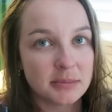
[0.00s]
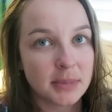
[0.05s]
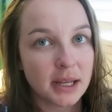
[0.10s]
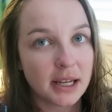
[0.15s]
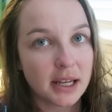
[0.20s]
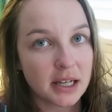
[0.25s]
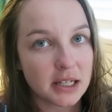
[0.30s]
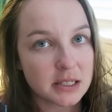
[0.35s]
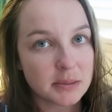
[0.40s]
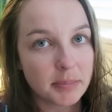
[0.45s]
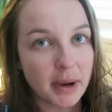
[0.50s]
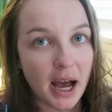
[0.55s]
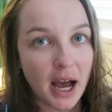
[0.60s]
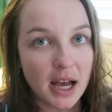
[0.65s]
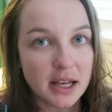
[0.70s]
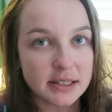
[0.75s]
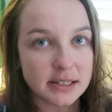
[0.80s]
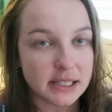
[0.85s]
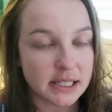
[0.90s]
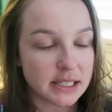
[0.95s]
didn't make any
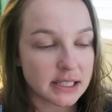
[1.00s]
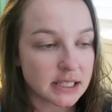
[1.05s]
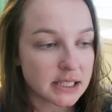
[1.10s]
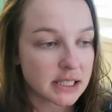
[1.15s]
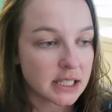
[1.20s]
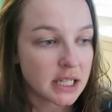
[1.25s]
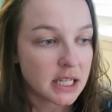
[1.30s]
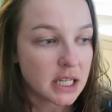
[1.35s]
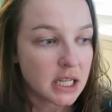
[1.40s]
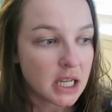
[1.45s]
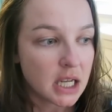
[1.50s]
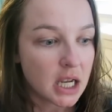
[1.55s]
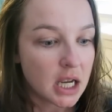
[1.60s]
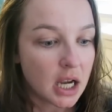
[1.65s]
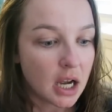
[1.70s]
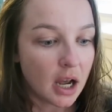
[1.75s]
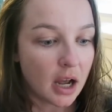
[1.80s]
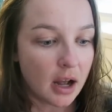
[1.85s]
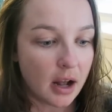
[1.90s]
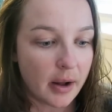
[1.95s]
deposits.
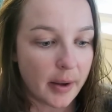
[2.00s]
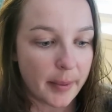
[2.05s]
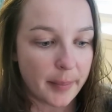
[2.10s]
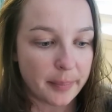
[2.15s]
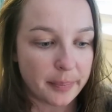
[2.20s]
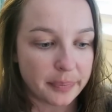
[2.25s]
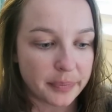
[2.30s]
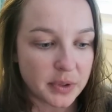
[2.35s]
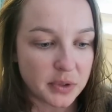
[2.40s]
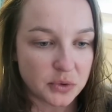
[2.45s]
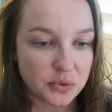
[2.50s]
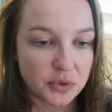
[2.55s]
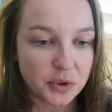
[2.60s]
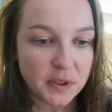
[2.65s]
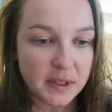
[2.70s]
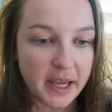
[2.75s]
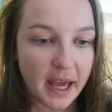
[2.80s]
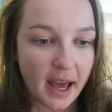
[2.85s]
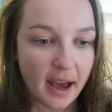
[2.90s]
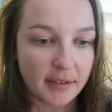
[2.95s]
Um, it was
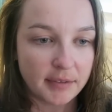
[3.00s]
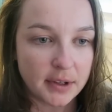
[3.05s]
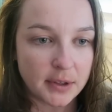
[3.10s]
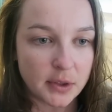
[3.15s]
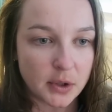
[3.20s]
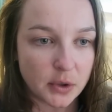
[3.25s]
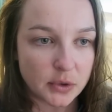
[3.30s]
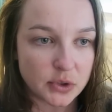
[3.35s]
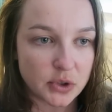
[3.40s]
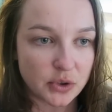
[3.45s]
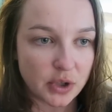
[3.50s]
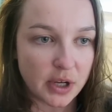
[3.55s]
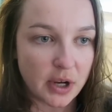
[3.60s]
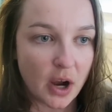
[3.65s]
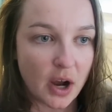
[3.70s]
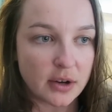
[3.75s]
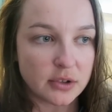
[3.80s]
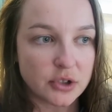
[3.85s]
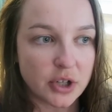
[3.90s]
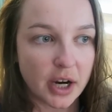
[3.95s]
really having those three
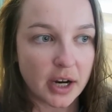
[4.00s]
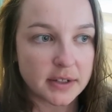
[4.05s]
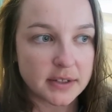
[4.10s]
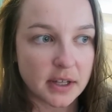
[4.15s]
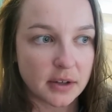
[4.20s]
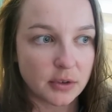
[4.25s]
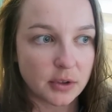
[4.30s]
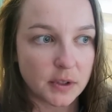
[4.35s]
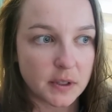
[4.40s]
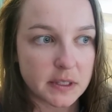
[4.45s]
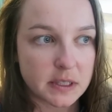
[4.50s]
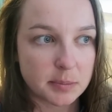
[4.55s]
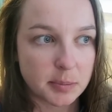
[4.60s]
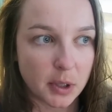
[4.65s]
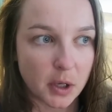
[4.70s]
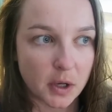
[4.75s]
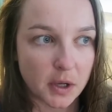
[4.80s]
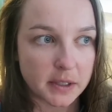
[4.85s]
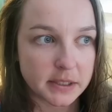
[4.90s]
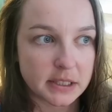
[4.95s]
contracts that really
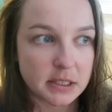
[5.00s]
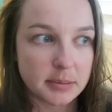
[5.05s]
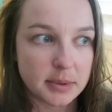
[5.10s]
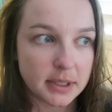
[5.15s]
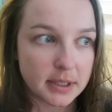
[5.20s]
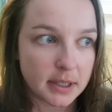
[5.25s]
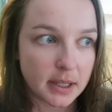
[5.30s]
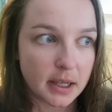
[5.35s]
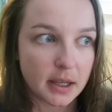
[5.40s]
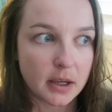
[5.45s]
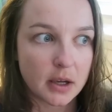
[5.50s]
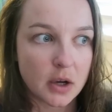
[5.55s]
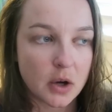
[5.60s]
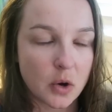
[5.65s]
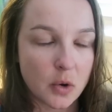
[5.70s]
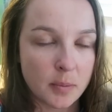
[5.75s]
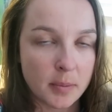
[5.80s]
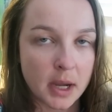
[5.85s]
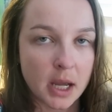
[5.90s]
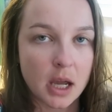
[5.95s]
spurred us to be like,
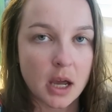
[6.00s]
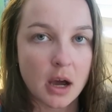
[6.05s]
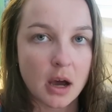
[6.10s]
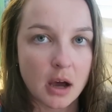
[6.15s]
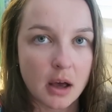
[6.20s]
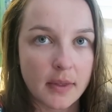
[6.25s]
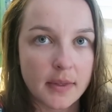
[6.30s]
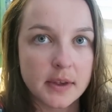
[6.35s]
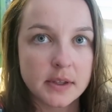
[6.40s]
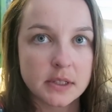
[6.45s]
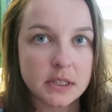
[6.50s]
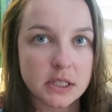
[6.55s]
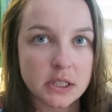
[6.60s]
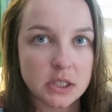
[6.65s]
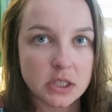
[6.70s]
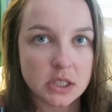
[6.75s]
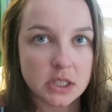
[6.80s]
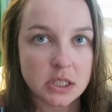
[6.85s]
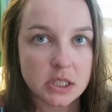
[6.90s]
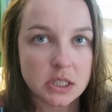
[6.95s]
oh my God, this
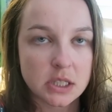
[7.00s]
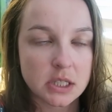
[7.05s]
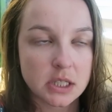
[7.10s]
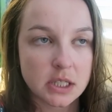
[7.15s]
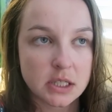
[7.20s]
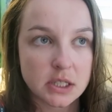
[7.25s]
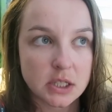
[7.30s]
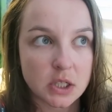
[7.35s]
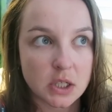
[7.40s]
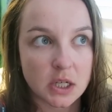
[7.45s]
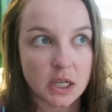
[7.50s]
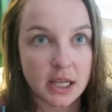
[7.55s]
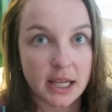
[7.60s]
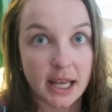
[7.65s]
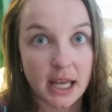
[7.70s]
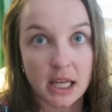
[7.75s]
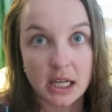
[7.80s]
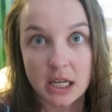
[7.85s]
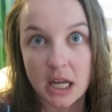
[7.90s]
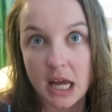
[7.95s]
is just, it's going to
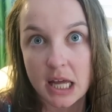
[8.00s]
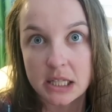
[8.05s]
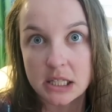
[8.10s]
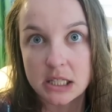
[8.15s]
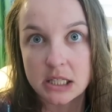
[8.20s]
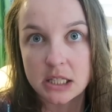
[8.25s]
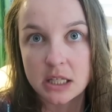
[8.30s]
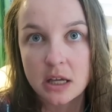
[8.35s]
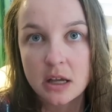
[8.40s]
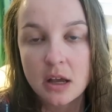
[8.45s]
get nuts.